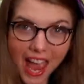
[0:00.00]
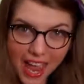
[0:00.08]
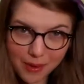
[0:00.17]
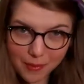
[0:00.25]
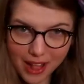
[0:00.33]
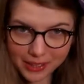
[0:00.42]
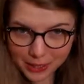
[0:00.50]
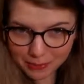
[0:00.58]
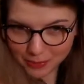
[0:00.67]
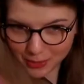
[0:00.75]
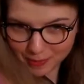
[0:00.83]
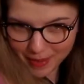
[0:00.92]
and
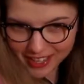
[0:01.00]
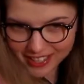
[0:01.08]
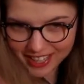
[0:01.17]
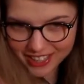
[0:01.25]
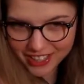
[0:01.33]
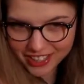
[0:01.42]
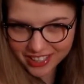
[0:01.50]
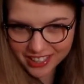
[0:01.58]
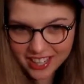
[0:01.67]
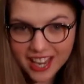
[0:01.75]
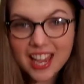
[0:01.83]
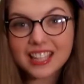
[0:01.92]
welcome to my kitchen.
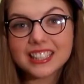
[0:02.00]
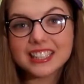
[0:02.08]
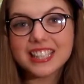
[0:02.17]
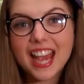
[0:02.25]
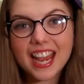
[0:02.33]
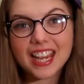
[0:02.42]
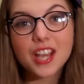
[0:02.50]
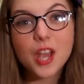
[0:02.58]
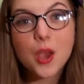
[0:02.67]
Today